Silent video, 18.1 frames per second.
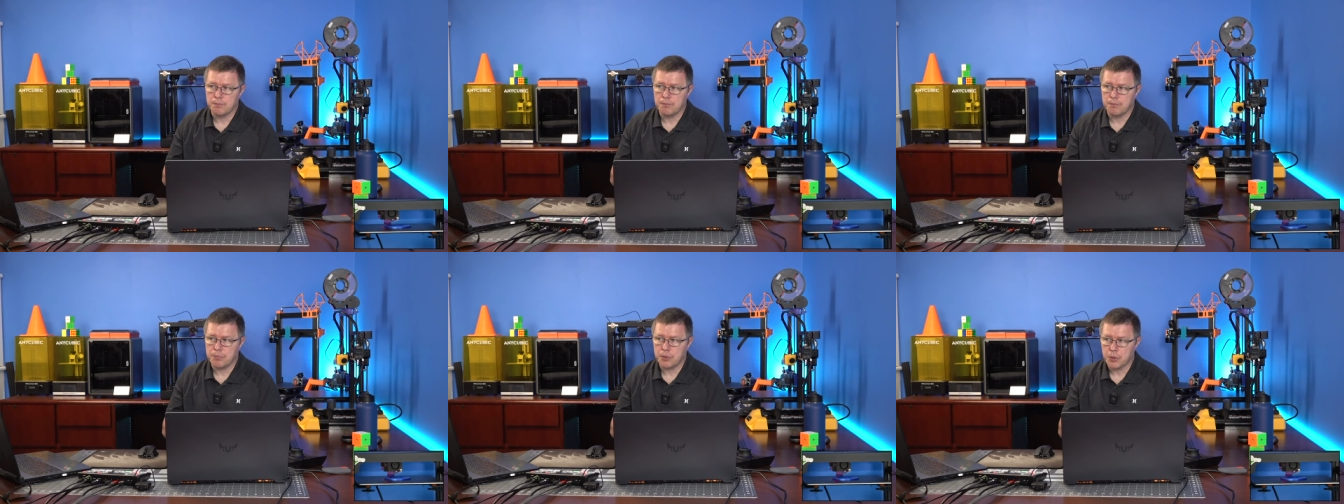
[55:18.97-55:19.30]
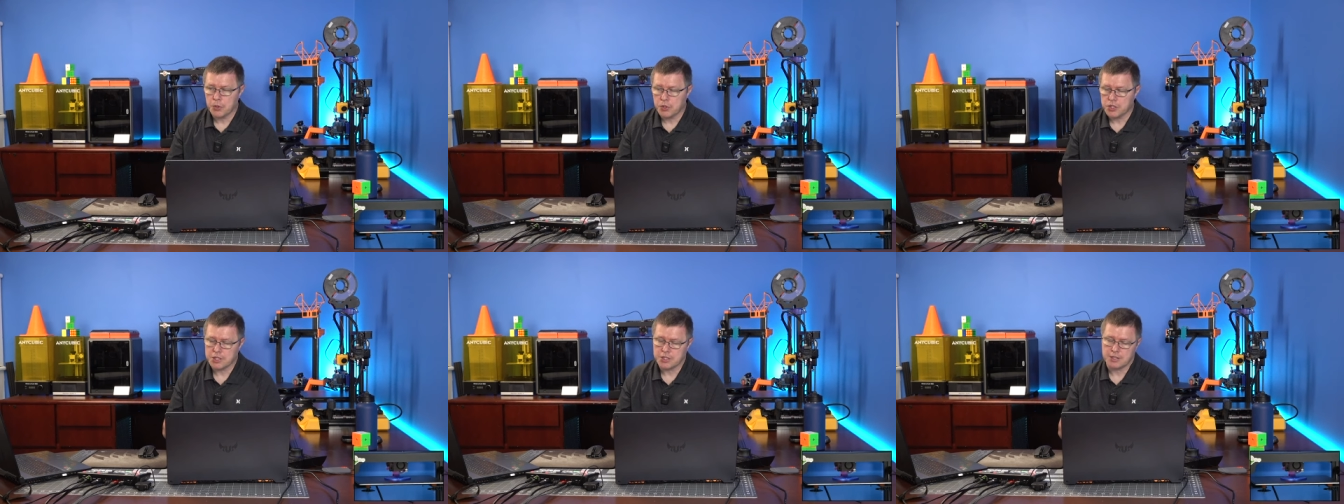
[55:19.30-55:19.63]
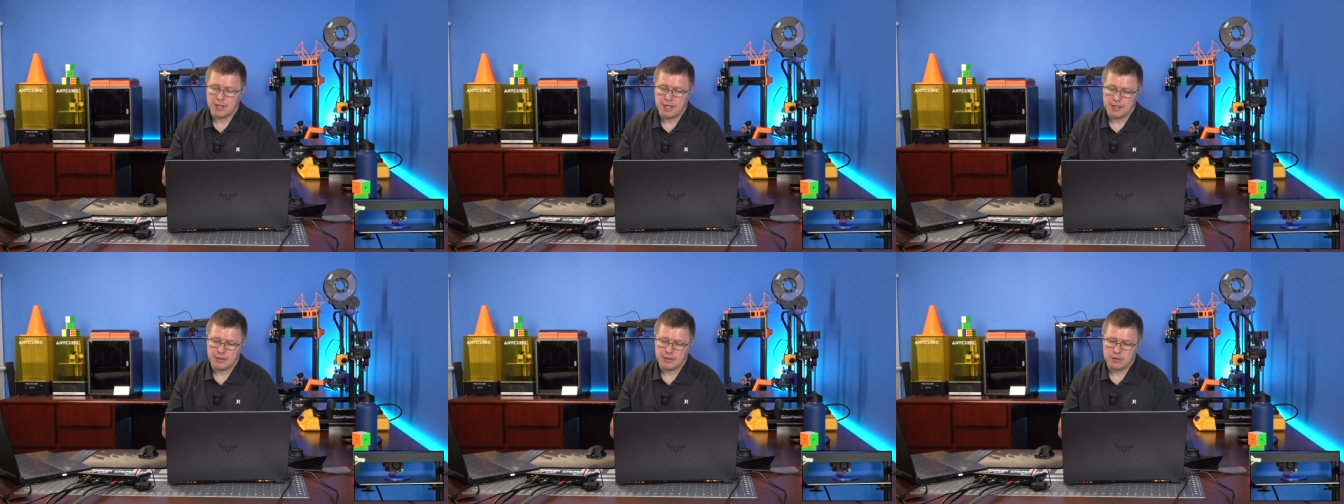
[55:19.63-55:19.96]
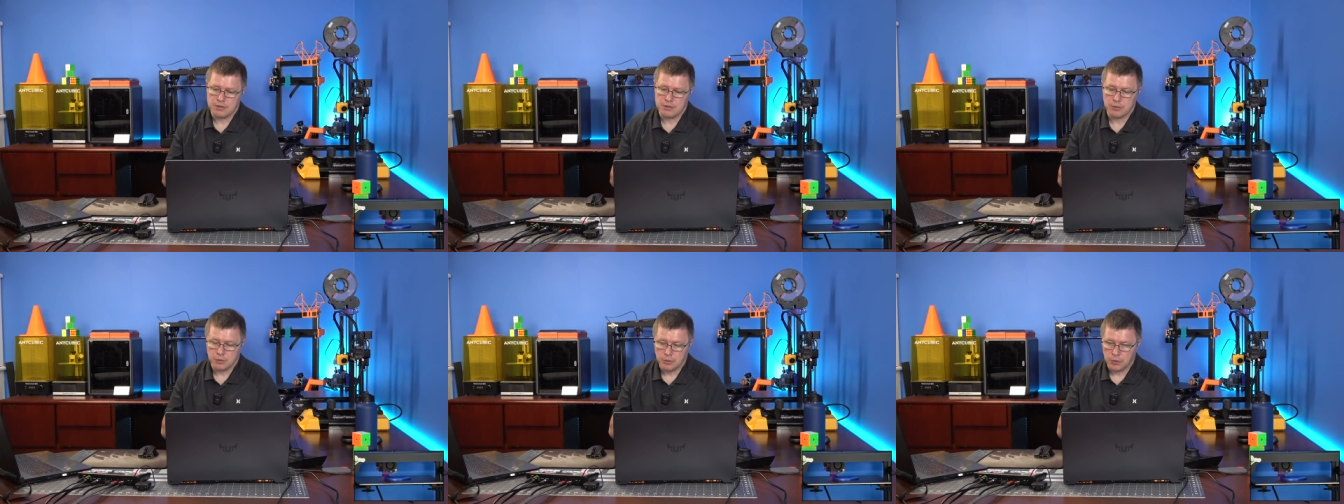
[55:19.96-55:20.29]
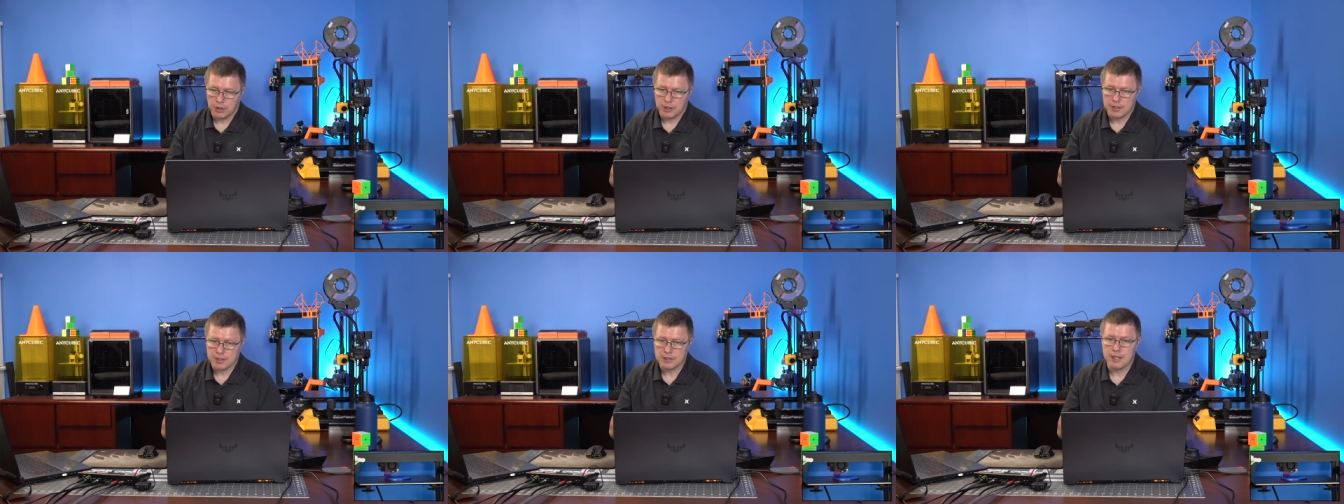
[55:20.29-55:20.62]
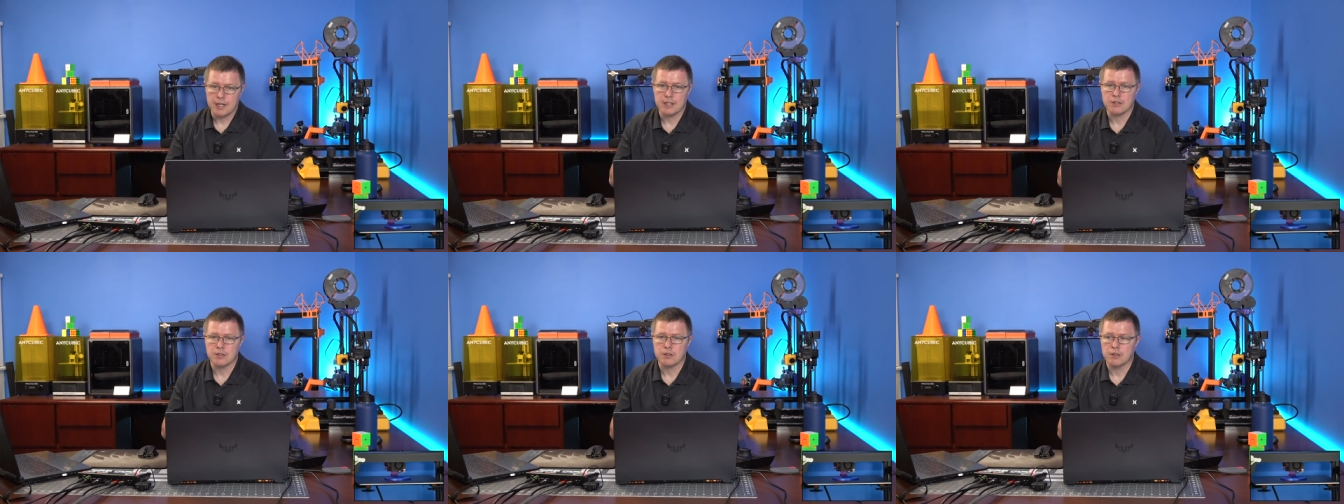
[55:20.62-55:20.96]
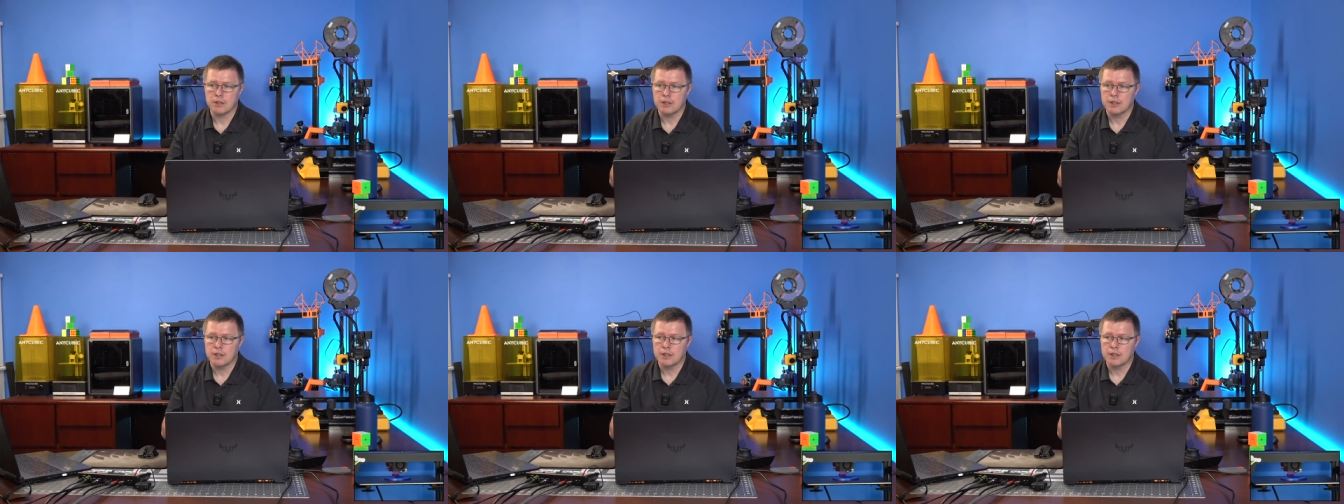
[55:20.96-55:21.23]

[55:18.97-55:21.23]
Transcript: Prusa Slicer or Orca Slicer